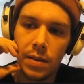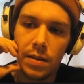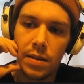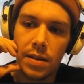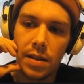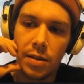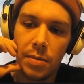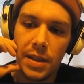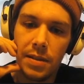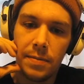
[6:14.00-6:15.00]
Zirtar
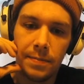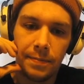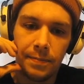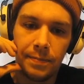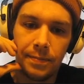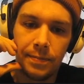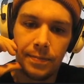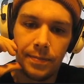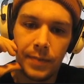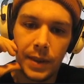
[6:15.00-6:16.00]
Goblin.
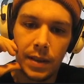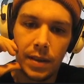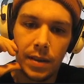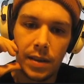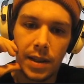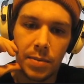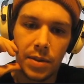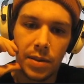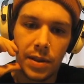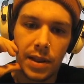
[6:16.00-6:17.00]
An
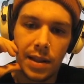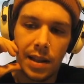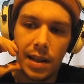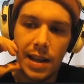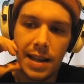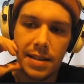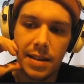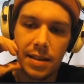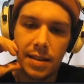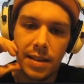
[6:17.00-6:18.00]
absolute
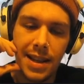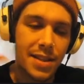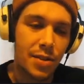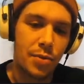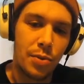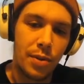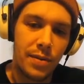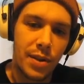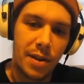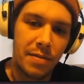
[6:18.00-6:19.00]
classic. Is it Gruul
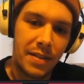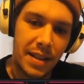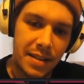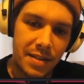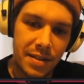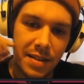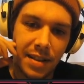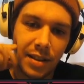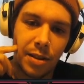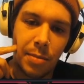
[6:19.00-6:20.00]
if you don't face a
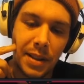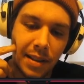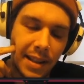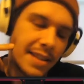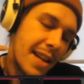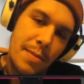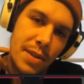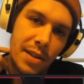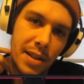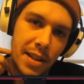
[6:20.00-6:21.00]
Zirtar Goblin? It's
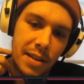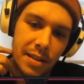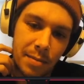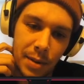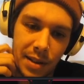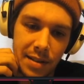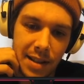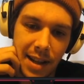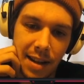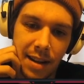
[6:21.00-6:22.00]
absolutely not, because
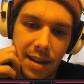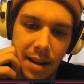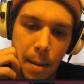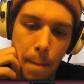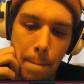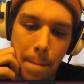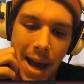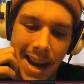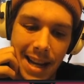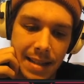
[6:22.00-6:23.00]
they are
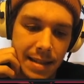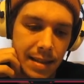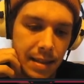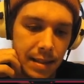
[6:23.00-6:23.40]
badass.